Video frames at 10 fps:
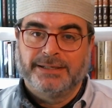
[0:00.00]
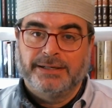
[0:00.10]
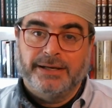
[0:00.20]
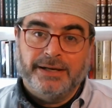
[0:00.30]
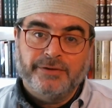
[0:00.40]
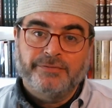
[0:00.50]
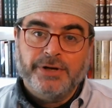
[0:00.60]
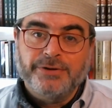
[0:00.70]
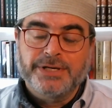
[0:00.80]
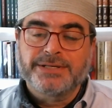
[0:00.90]
and I have
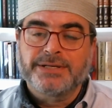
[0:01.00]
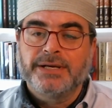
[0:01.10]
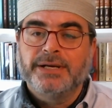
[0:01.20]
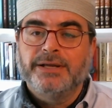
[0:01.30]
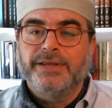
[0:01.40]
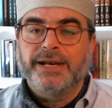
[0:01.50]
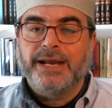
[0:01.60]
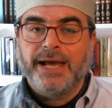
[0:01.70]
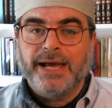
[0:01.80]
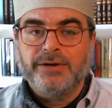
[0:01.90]
noticed that
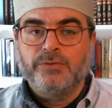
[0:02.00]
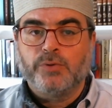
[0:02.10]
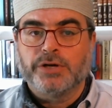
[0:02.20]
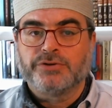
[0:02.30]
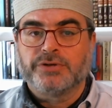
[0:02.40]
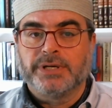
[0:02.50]
hand washing